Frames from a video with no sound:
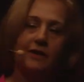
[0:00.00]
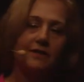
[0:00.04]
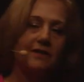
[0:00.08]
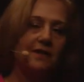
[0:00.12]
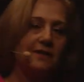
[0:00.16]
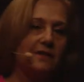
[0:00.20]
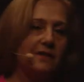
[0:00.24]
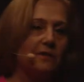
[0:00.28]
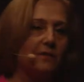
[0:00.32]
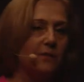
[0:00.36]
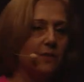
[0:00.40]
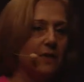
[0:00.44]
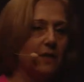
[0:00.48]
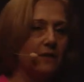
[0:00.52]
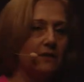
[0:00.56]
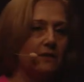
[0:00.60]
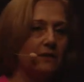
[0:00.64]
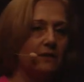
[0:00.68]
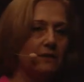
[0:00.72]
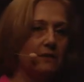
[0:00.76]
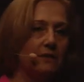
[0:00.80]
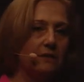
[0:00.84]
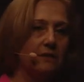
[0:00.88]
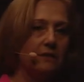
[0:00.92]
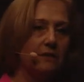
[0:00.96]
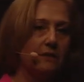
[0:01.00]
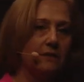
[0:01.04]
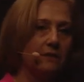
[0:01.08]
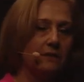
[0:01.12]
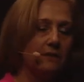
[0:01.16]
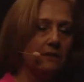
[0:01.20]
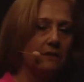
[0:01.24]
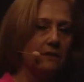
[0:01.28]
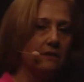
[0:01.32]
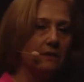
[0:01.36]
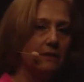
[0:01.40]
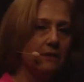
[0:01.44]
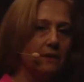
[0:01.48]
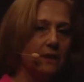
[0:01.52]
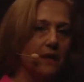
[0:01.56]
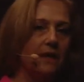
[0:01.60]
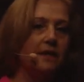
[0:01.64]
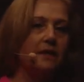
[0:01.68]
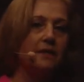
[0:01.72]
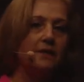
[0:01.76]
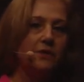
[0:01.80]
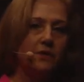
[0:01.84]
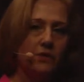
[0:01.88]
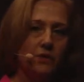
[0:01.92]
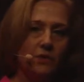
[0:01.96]
disappeared.
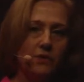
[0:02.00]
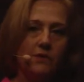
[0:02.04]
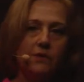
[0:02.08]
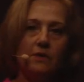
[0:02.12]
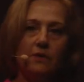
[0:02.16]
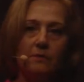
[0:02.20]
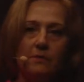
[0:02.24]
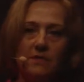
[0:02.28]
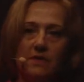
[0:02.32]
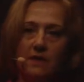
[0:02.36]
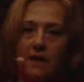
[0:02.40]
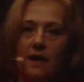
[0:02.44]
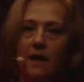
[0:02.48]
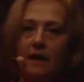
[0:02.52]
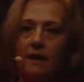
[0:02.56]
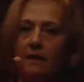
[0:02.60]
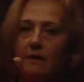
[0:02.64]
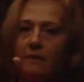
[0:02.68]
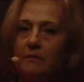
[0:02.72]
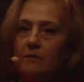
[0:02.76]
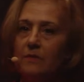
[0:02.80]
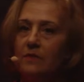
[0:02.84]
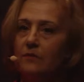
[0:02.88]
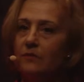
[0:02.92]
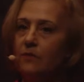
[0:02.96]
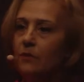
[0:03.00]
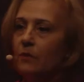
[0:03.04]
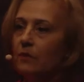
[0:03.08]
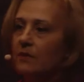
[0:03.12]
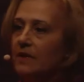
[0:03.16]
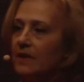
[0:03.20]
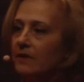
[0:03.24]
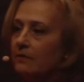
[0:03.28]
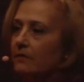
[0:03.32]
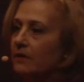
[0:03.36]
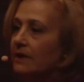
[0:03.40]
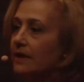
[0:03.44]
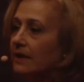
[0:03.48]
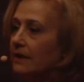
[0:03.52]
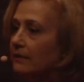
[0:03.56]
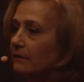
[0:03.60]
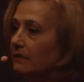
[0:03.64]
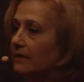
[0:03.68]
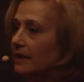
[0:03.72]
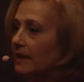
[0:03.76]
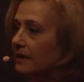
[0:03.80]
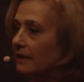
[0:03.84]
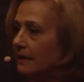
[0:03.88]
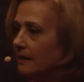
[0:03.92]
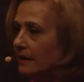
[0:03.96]
And it took some time before they really
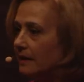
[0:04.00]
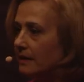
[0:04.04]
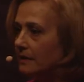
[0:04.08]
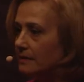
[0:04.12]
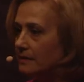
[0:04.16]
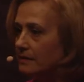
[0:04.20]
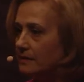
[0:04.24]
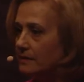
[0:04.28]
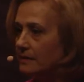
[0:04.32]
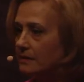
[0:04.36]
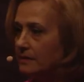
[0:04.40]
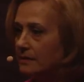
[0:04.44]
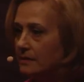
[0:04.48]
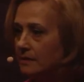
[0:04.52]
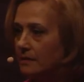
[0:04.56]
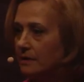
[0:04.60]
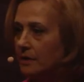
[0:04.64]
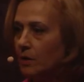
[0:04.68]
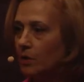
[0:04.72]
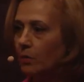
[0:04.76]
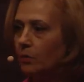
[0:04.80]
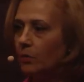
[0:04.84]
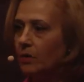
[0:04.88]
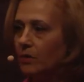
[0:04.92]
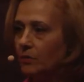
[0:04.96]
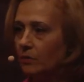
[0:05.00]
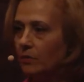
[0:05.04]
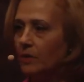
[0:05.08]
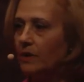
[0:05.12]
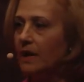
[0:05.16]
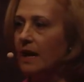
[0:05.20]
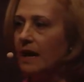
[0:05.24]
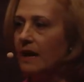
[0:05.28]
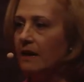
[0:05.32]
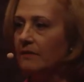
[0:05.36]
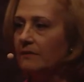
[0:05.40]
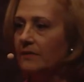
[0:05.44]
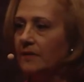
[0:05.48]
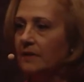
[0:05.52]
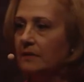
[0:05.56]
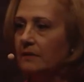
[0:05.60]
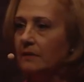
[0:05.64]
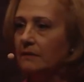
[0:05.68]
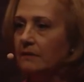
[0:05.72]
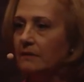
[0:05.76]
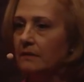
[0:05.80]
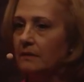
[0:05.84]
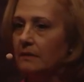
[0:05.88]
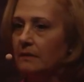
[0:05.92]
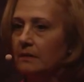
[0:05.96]
realized what
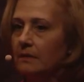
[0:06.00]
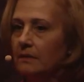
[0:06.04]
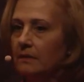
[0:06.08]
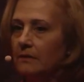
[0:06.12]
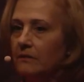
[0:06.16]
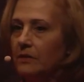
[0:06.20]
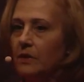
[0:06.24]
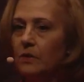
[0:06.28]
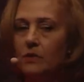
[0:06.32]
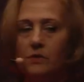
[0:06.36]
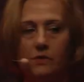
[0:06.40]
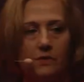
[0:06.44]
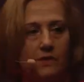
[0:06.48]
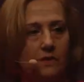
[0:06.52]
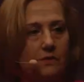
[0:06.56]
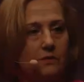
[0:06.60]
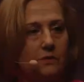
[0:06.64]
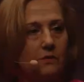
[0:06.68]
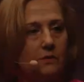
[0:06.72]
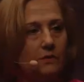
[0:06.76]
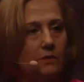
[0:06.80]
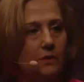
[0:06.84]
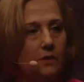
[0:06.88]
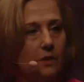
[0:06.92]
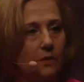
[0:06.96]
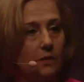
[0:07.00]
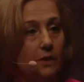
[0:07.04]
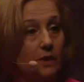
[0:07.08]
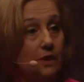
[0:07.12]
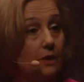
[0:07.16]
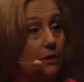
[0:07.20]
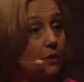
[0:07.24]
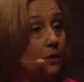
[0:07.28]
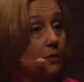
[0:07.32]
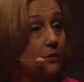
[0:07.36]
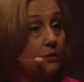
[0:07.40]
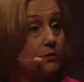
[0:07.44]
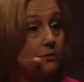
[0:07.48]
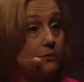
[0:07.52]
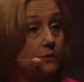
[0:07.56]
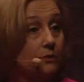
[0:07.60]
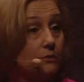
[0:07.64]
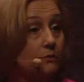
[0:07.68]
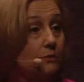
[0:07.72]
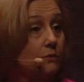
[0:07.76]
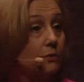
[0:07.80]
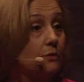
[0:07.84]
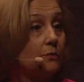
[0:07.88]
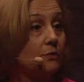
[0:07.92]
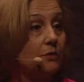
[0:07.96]
happened. Because as you know, in a
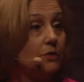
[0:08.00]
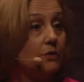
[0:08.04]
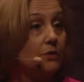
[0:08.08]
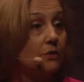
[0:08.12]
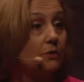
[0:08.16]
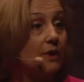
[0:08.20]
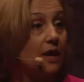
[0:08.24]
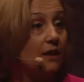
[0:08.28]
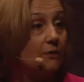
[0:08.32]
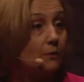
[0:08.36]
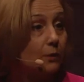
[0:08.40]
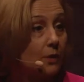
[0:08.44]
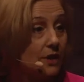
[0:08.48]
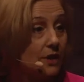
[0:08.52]
control room, you don't have